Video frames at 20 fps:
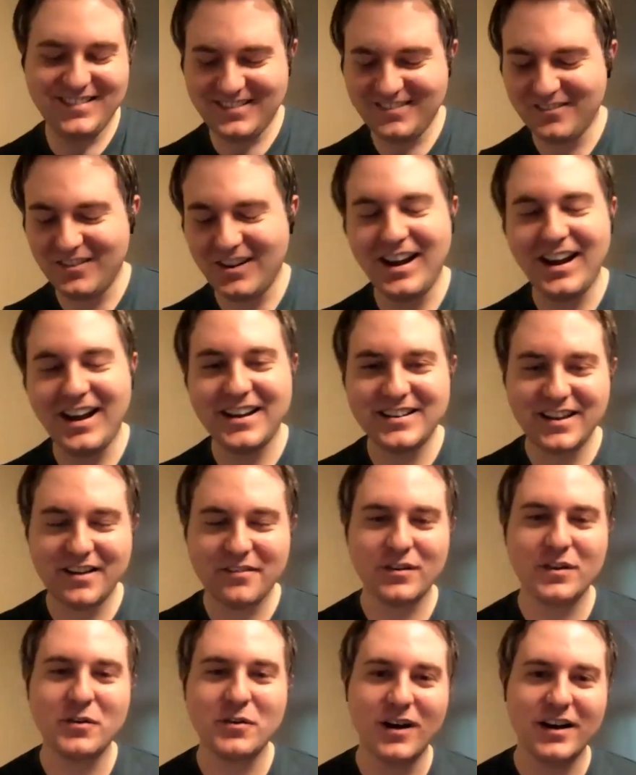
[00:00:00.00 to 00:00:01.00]
Well, I
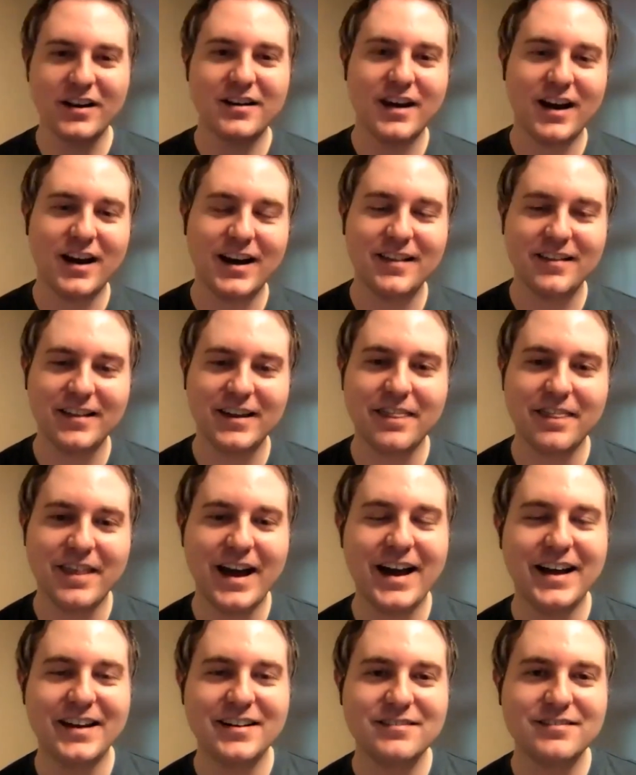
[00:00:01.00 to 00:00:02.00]
definitely wanted to highlight
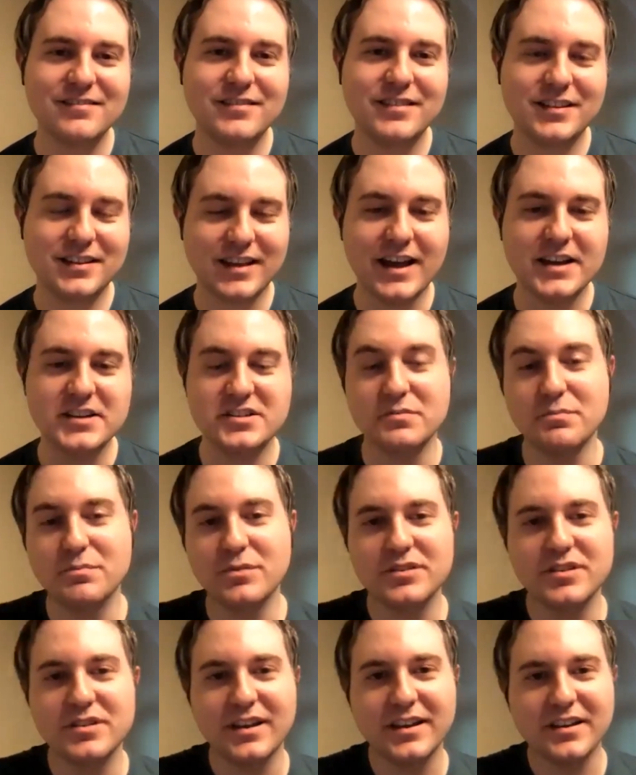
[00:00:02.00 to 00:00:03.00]
that sketch in
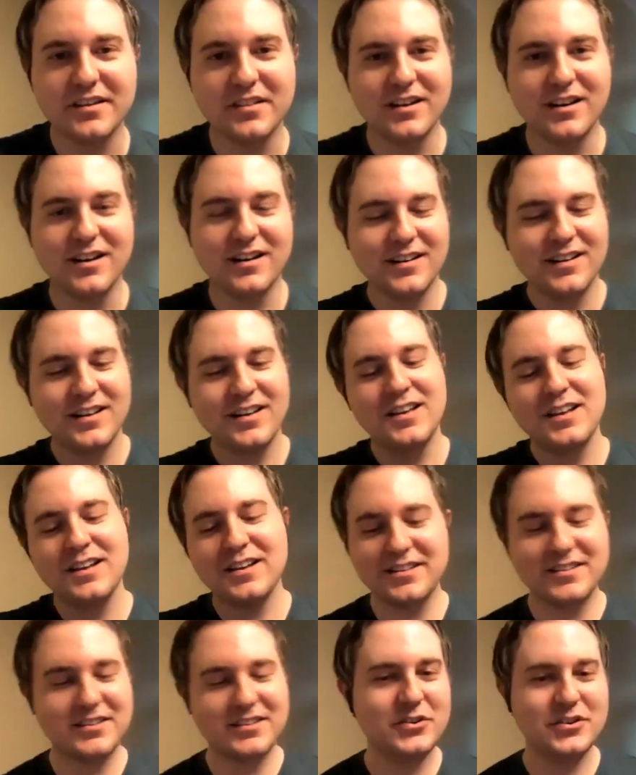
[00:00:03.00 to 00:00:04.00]
particular,
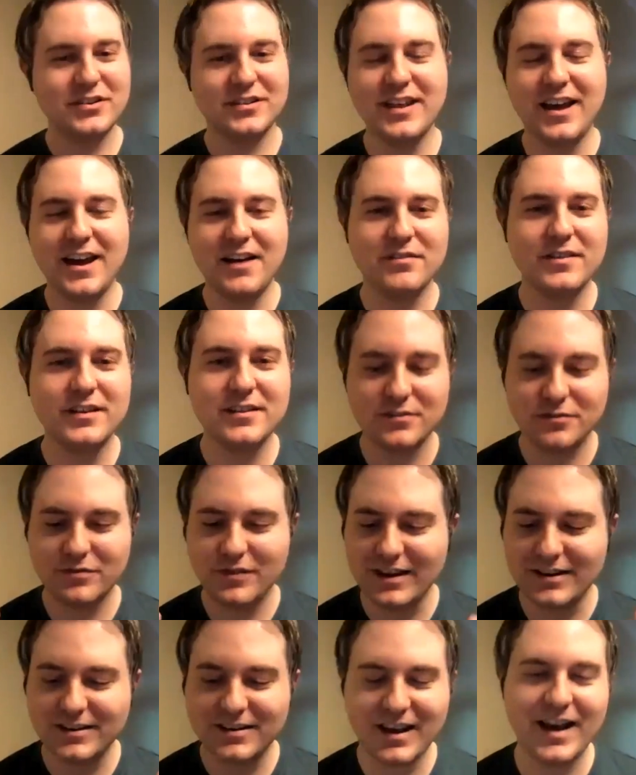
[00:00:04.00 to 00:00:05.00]
because you just have this
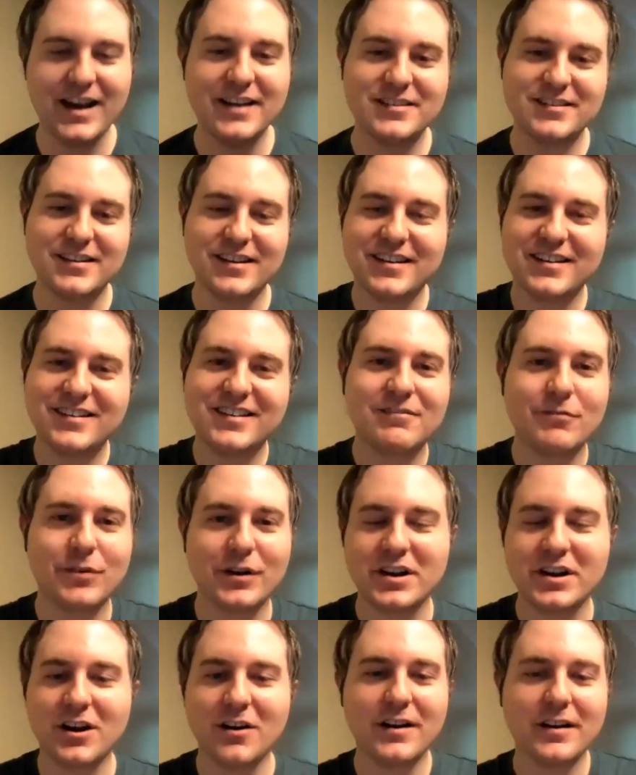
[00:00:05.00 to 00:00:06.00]
fantastic
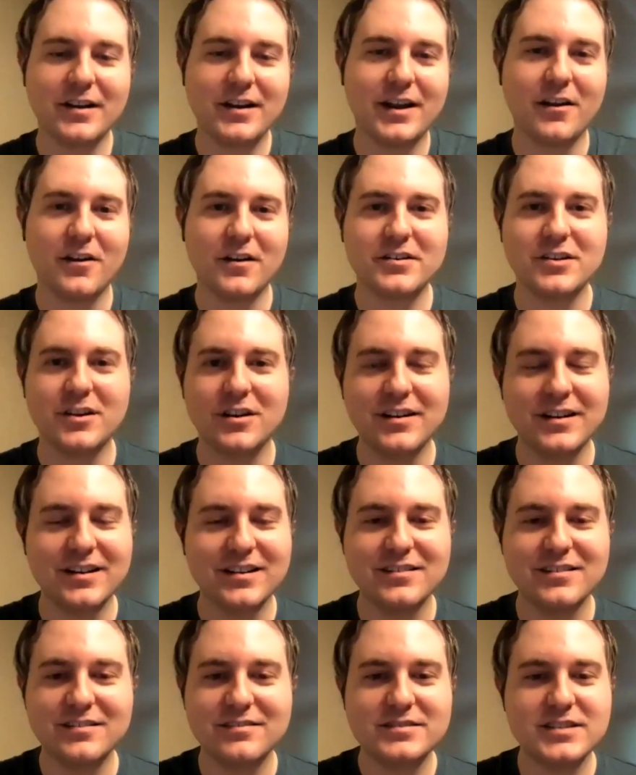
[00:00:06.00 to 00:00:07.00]
recurring character
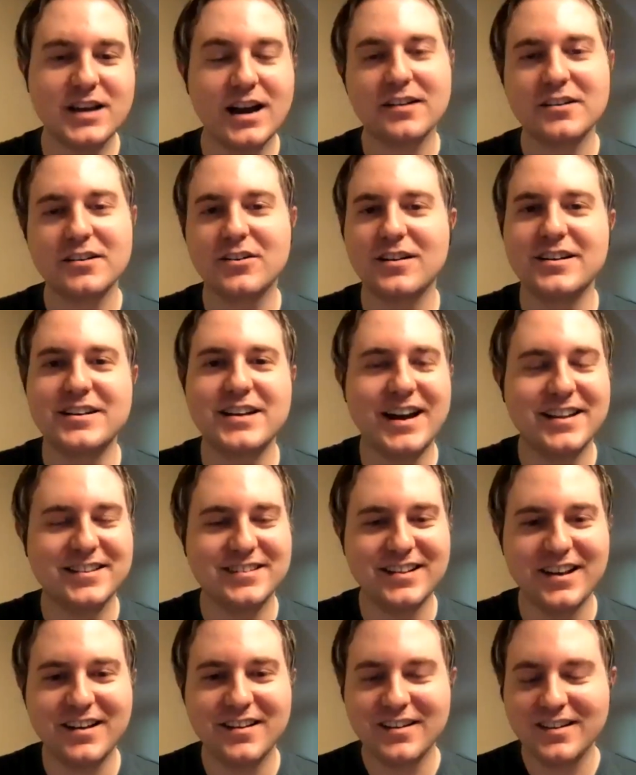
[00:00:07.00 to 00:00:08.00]
in Dr.
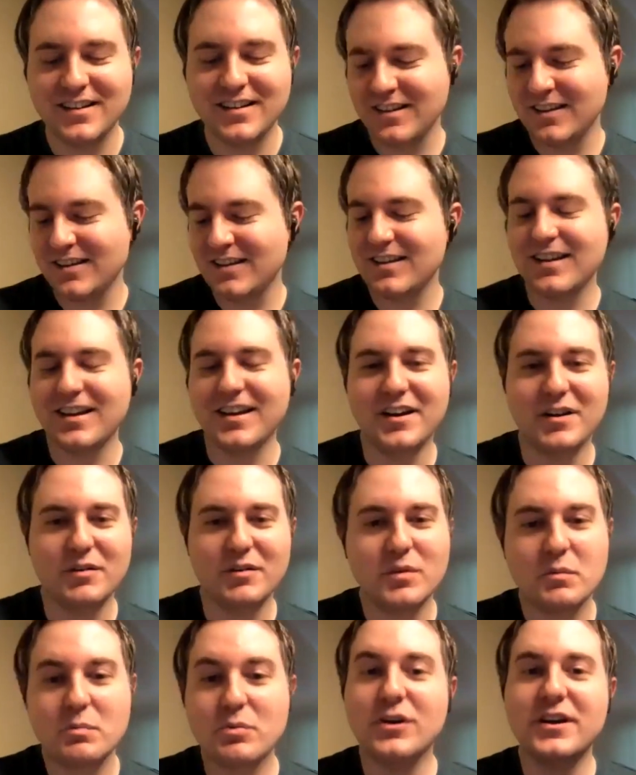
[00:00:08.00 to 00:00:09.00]
Hadassah,
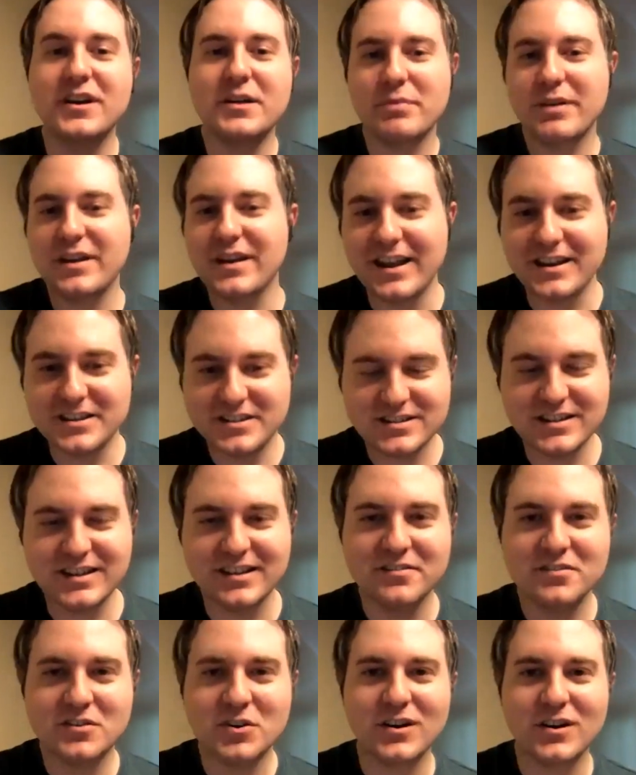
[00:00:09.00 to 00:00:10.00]
um, pre
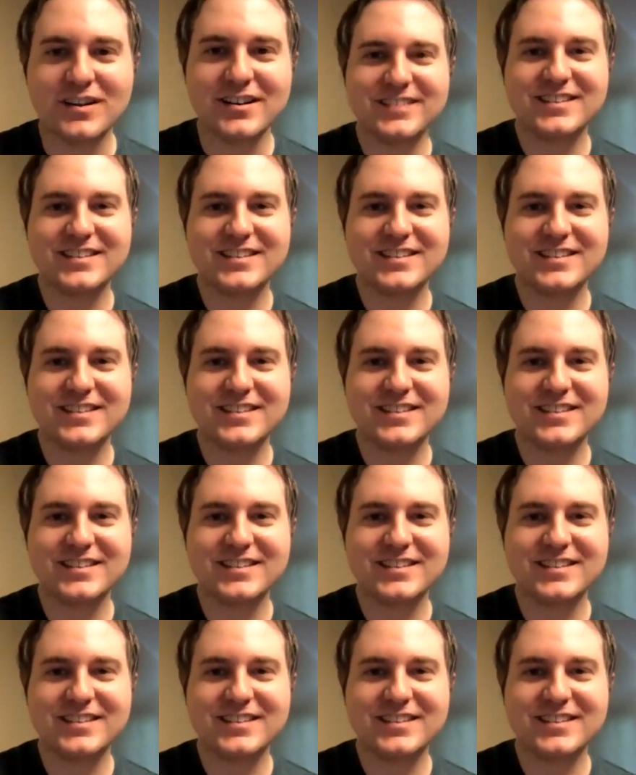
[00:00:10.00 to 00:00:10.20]
PhD, of course.